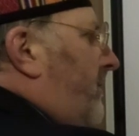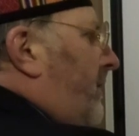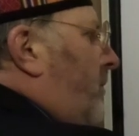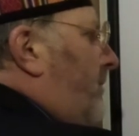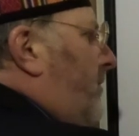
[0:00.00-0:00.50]

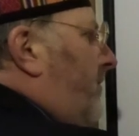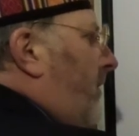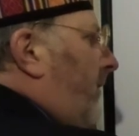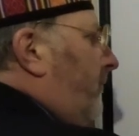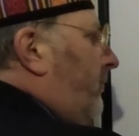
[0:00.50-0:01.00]
then we'll move
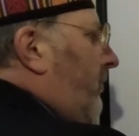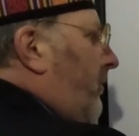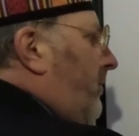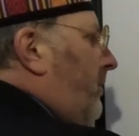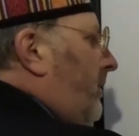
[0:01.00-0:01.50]
on
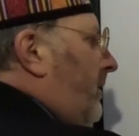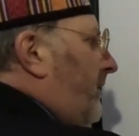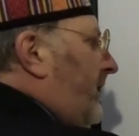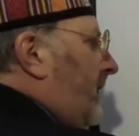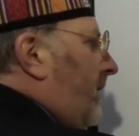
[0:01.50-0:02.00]
to
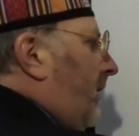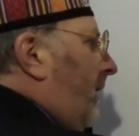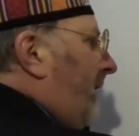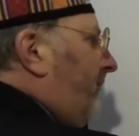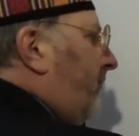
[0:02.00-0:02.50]
the
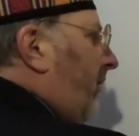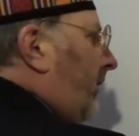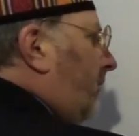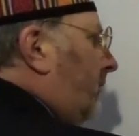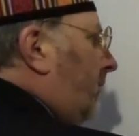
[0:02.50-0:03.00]
life
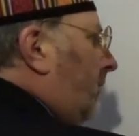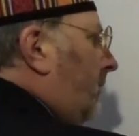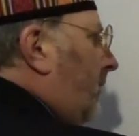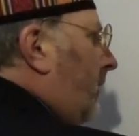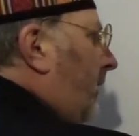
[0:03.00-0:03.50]
cycle
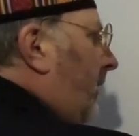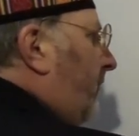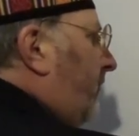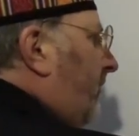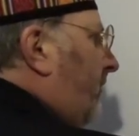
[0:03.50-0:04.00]

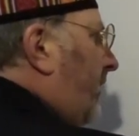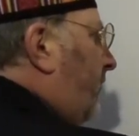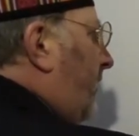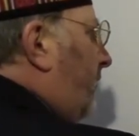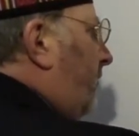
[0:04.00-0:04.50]
of
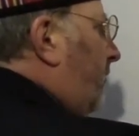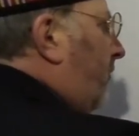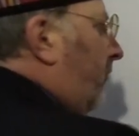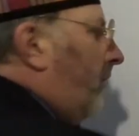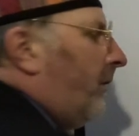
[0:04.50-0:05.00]

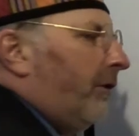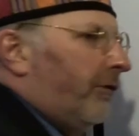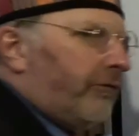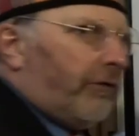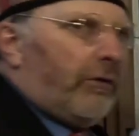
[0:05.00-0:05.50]
civilizations.
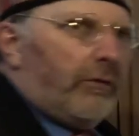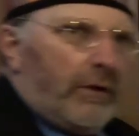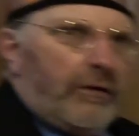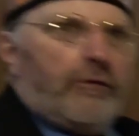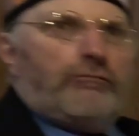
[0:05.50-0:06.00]
So
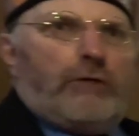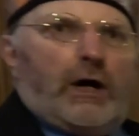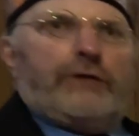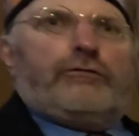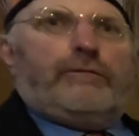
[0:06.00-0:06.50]
the
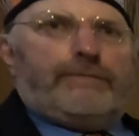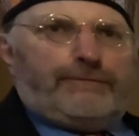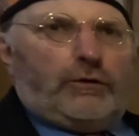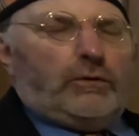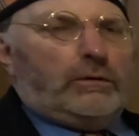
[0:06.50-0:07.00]
rise and
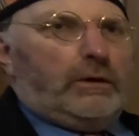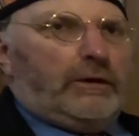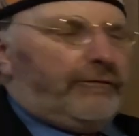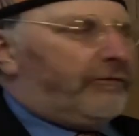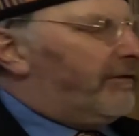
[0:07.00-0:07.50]
fall
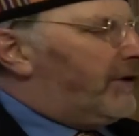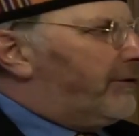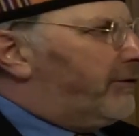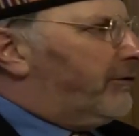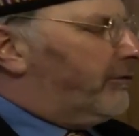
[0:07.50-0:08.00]
of
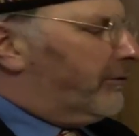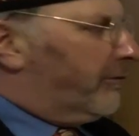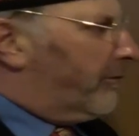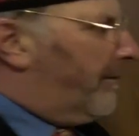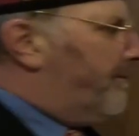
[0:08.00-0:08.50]
civilizations.